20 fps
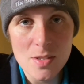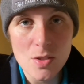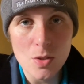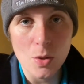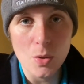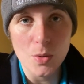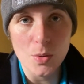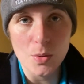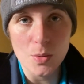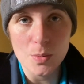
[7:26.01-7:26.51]

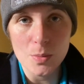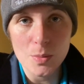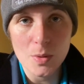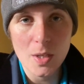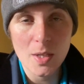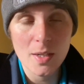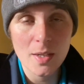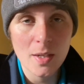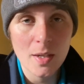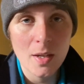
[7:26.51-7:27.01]
So
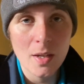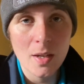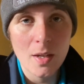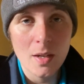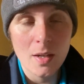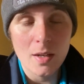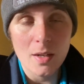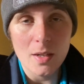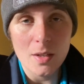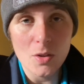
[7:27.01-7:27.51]

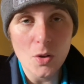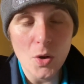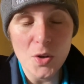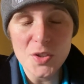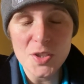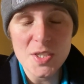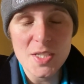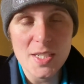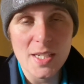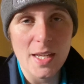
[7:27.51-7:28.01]
in
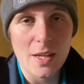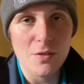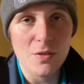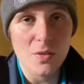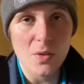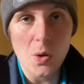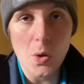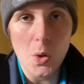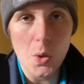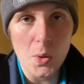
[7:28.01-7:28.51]
order to give
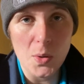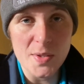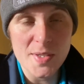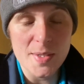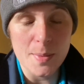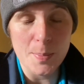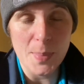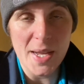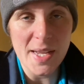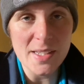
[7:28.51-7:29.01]
a
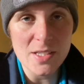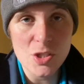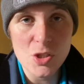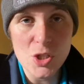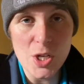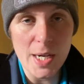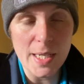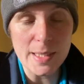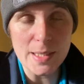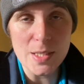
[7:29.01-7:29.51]
horse a best
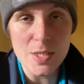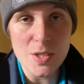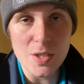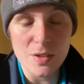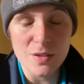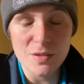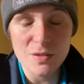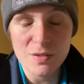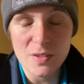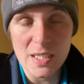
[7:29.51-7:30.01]
chance
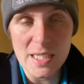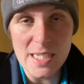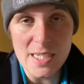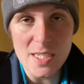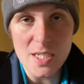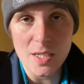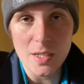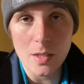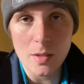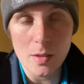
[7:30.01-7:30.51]
of
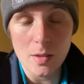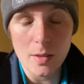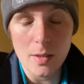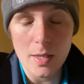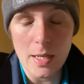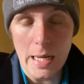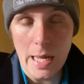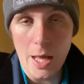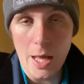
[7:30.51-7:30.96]
leading a